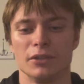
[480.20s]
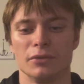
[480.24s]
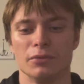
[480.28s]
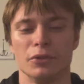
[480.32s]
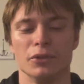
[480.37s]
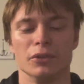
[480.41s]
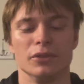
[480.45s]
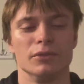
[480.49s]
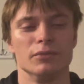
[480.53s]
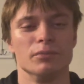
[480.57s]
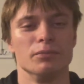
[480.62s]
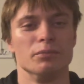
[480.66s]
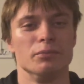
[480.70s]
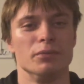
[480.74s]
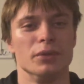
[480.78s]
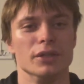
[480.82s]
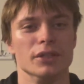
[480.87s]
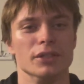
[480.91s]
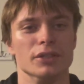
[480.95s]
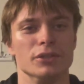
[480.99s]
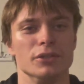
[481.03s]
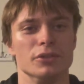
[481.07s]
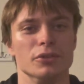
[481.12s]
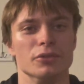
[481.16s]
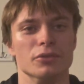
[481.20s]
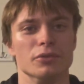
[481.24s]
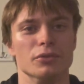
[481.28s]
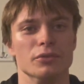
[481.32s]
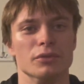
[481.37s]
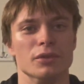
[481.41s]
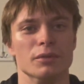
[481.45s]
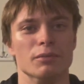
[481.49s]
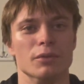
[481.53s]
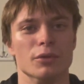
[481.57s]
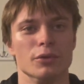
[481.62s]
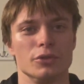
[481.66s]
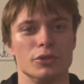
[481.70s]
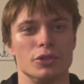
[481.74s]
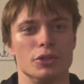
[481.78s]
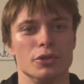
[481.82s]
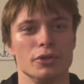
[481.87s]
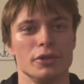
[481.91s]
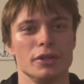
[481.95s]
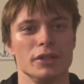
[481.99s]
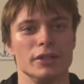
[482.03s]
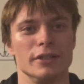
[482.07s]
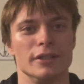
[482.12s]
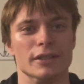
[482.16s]
what brings you the most
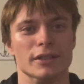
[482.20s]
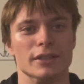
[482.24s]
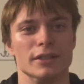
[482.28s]
joy in